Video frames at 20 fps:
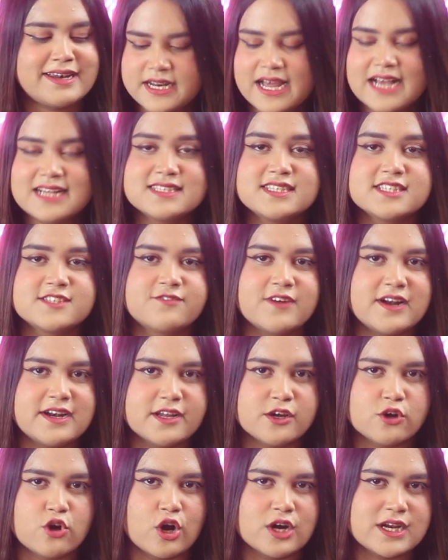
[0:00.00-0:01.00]
It has this
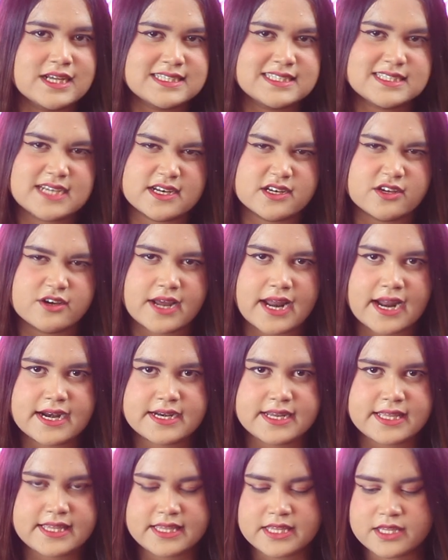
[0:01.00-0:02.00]
filter called a
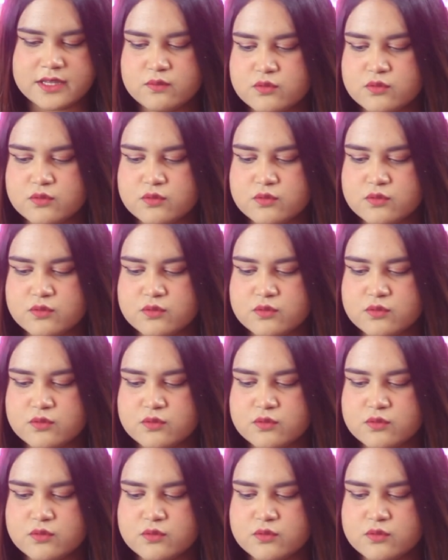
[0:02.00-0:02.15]
Suncrack DE,